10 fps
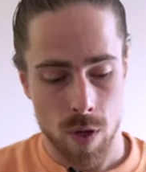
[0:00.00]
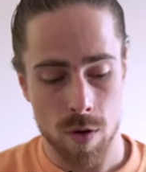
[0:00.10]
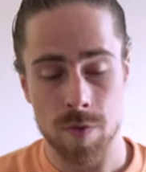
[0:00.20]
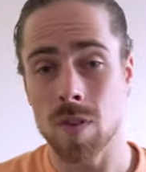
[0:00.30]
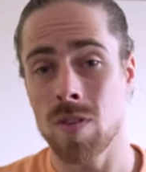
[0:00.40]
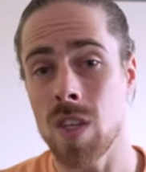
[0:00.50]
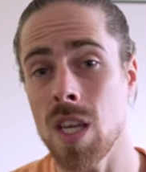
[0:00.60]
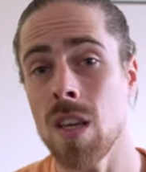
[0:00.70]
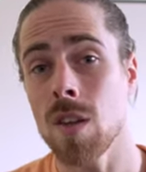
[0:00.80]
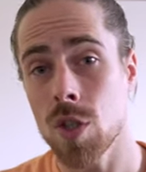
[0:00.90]
of the
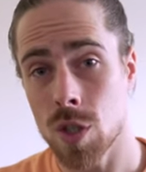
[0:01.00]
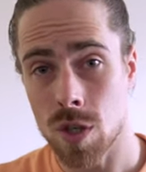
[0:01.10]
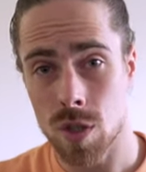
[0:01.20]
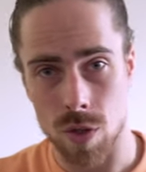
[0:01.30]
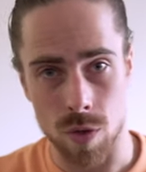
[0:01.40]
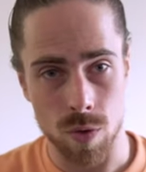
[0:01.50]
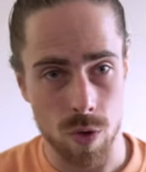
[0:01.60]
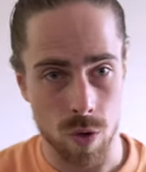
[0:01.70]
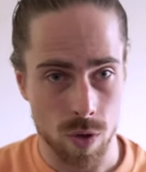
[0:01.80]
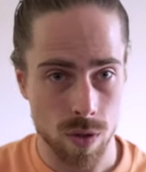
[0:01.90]
D sus2
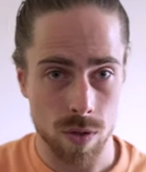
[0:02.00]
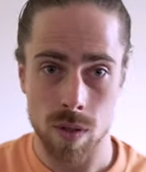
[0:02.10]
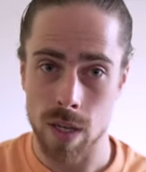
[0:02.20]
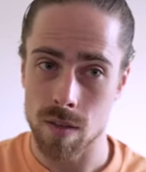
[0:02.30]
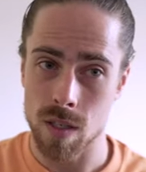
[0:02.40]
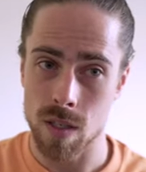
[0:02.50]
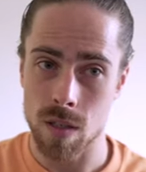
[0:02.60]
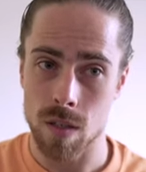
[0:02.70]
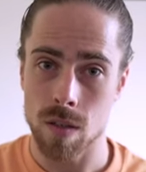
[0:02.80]
chord, like this.